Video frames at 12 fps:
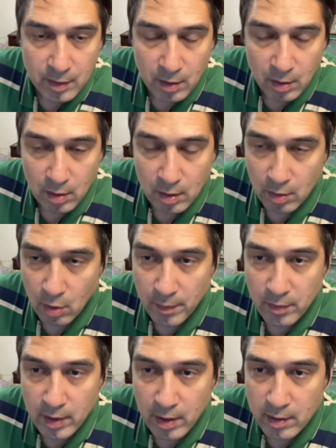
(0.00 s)

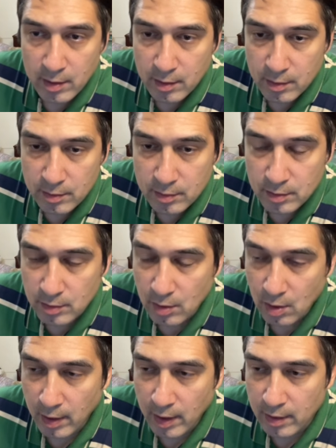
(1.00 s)
OpenRouter. So
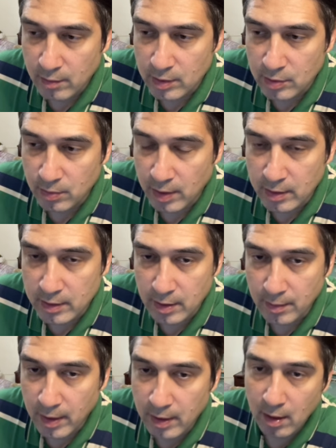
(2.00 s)
go ahead and let's run this command.